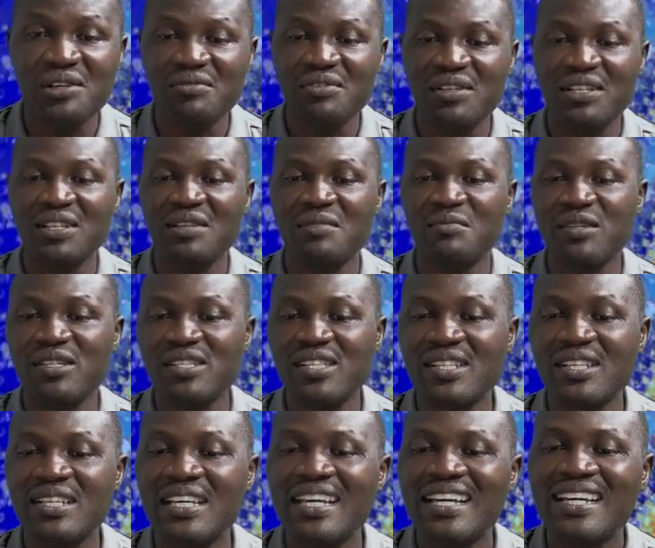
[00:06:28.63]

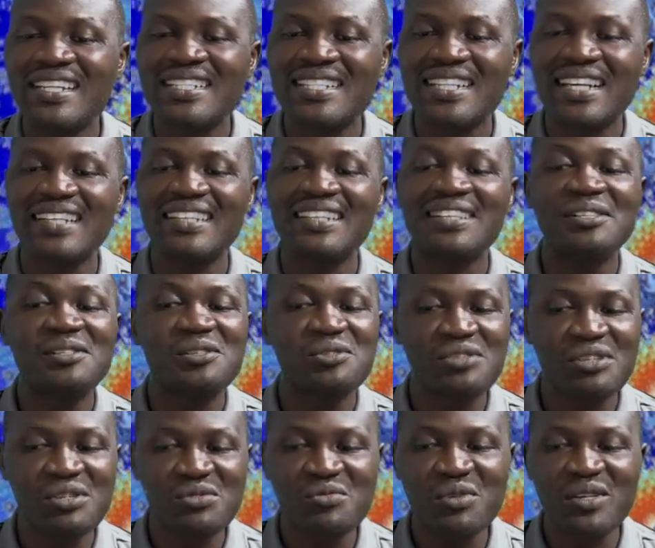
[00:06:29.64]
anonymity said the
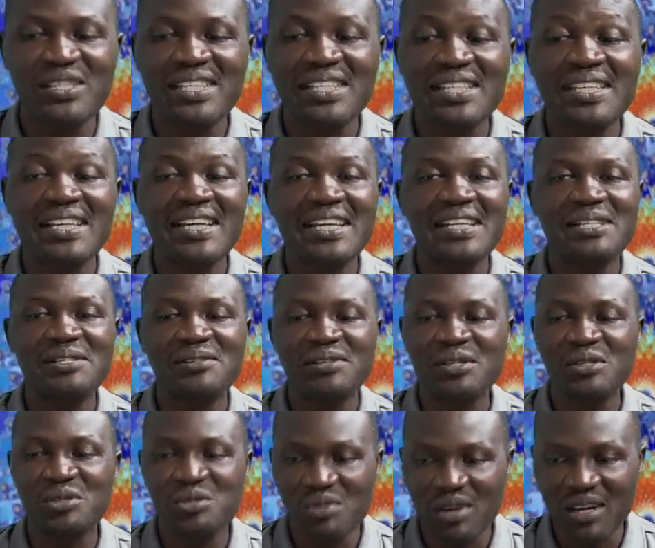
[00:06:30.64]
retreat was a yearly
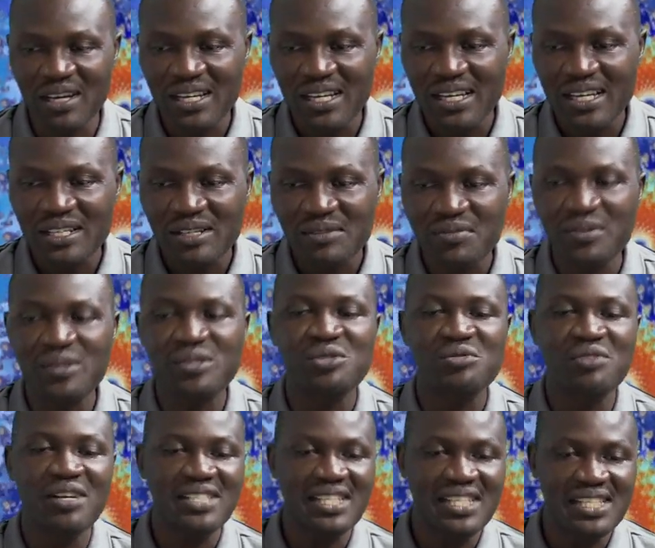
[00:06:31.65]
ritual for
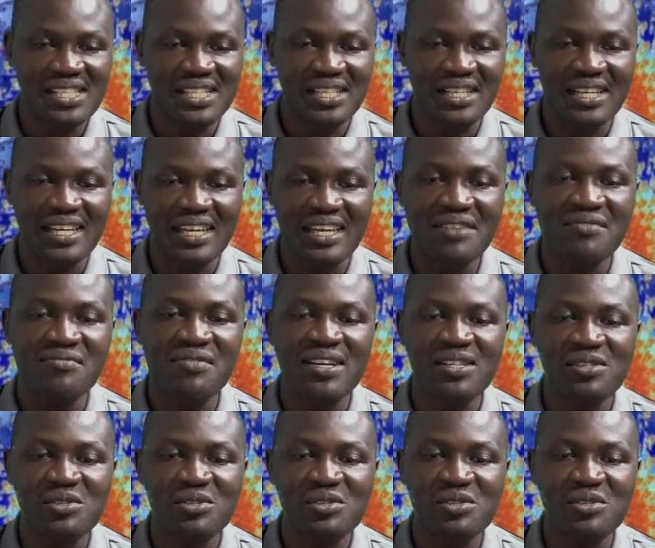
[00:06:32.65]
strategic event to